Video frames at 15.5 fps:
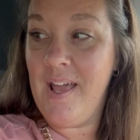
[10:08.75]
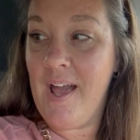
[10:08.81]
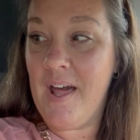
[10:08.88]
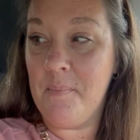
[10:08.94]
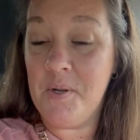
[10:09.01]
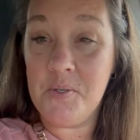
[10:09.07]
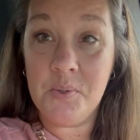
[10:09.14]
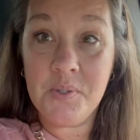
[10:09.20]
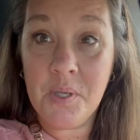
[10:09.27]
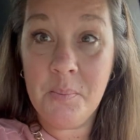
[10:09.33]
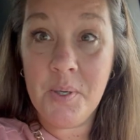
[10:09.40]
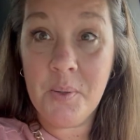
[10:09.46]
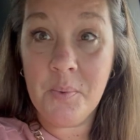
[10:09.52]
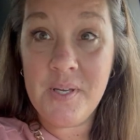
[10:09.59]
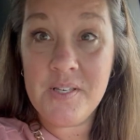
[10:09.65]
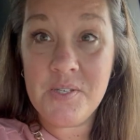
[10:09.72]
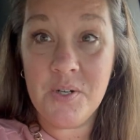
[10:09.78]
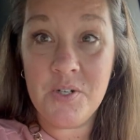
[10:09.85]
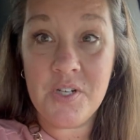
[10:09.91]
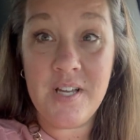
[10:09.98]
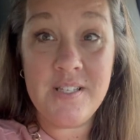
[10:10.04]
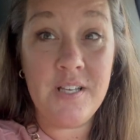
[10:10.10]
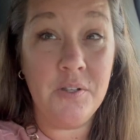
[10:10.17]
I'm gonna do a little bit of research
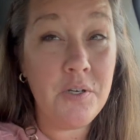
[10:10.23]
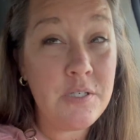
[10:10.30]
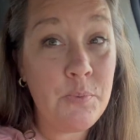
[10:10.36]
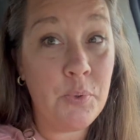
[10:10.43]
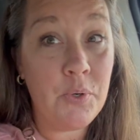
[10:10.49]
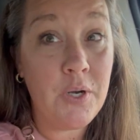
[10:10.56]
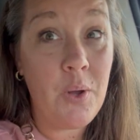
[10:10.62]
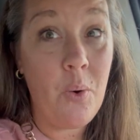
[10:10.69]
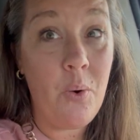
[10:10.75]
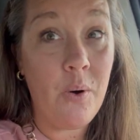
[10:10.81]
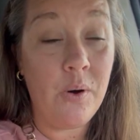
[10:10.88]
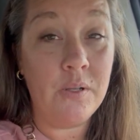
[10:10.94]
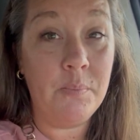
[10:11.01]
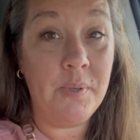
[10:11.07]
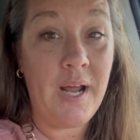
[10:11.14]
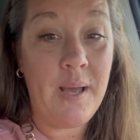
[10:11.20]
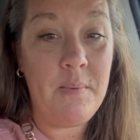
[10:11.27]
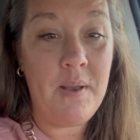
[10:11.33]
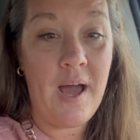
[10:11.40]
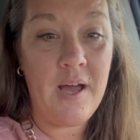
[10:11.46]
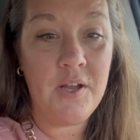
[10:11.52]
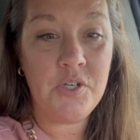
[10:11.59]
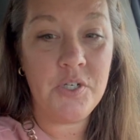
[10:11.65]
because it looks pretty old, but I'm
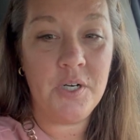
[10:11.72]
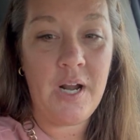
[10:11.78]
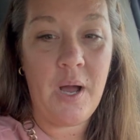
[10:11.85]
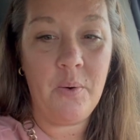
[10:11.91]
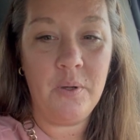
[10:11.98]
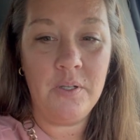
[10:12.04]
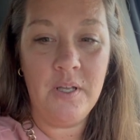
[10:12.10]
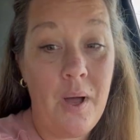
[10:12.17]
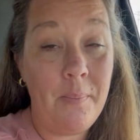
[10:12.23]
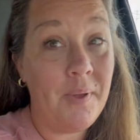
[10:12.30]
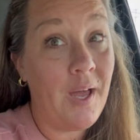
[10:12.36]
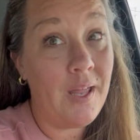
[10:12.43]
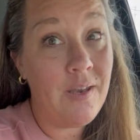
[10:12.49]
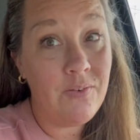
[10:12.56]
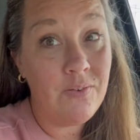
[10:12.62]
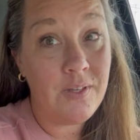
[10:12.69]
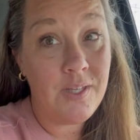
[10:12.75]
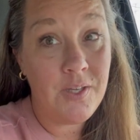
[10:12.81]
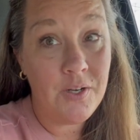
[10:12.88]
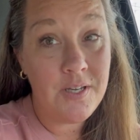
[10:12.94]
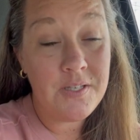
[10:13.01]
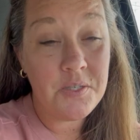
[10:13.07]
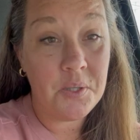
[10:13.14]
not sure how old. I'm kind of
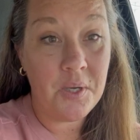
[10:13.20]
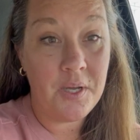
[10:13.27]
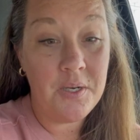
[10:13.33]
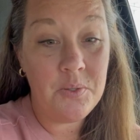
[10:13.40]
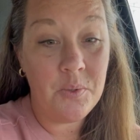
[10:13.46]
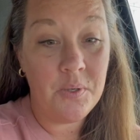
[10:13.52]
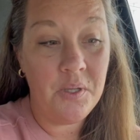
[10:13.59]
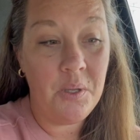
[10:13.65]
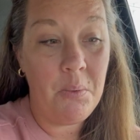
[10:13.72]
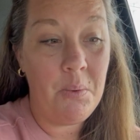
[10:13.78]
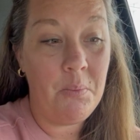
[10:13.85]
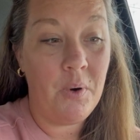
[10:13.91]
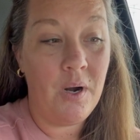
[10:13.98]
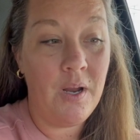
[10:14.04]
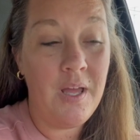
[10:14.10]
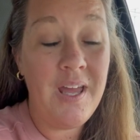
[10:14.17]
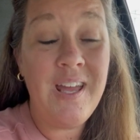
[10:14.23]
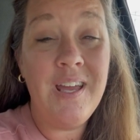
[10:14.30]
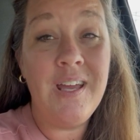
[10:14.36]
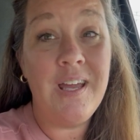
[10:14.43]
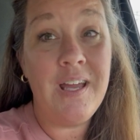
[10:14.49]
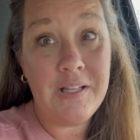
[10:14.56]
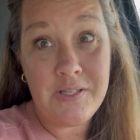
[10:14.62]
curious to look into it a little bit more.
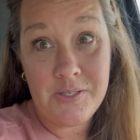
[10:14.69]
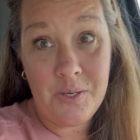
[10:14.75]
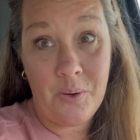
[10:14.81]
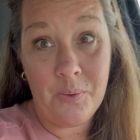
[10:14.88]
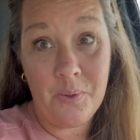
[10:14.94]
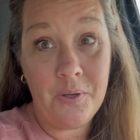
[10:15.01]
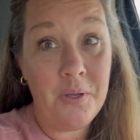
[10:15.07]
It's so